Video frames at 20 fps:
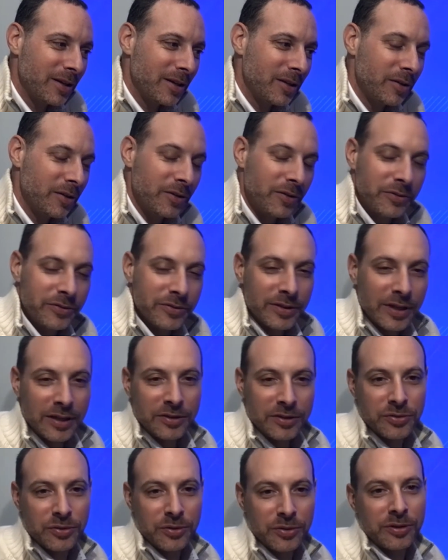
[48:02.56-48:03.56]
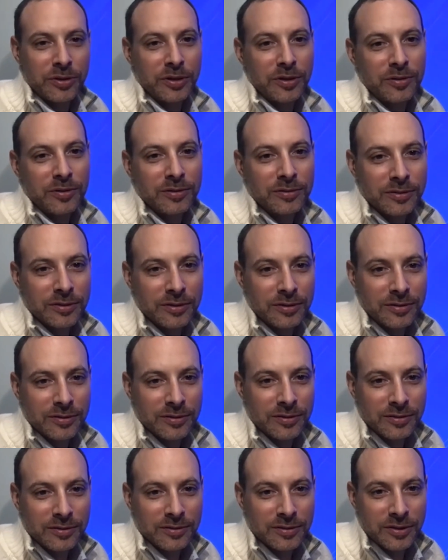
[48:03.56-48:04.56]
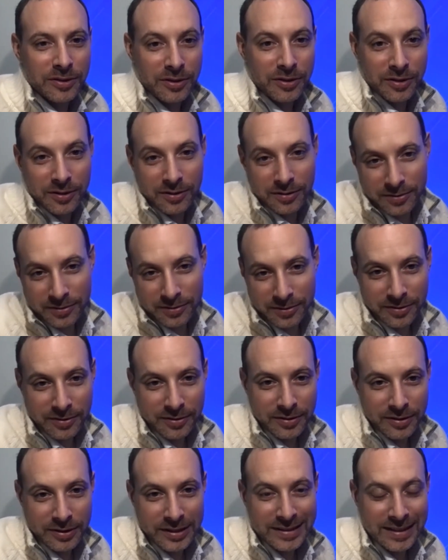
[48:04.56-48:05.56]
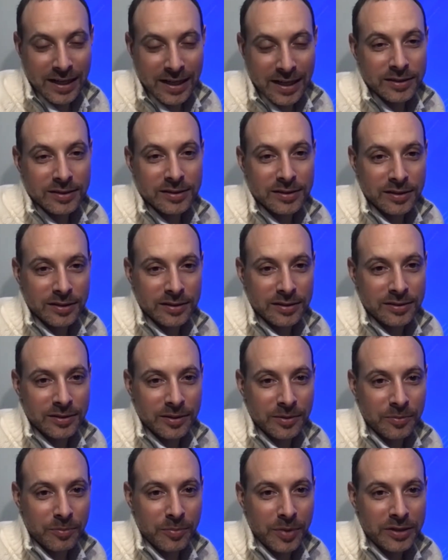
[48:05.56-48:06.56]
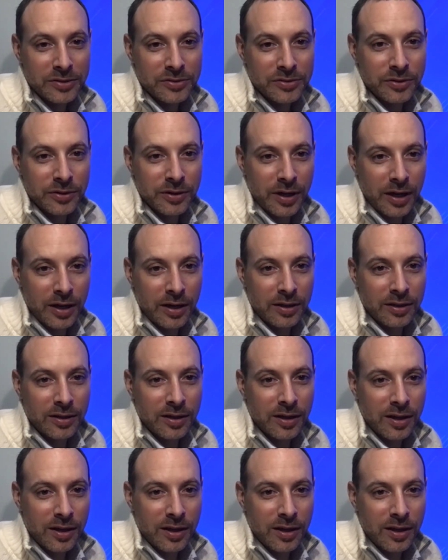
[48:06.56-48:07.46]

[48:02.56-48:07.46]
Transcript: You stay true to your design system best you can.